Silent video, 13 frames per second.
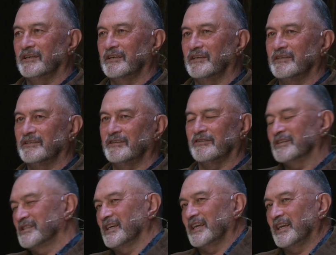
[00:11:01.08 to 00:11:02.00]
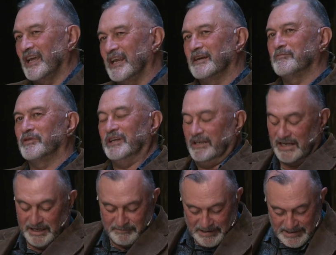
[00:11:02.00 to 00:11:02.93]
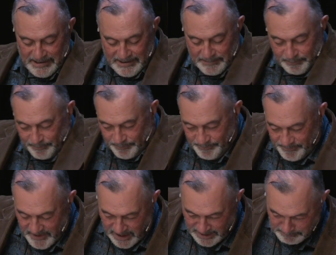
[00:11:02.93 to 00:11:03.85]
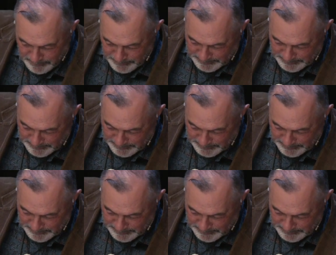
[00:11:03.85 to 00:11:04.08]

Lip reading: Did I say Canterbury? Anyway. And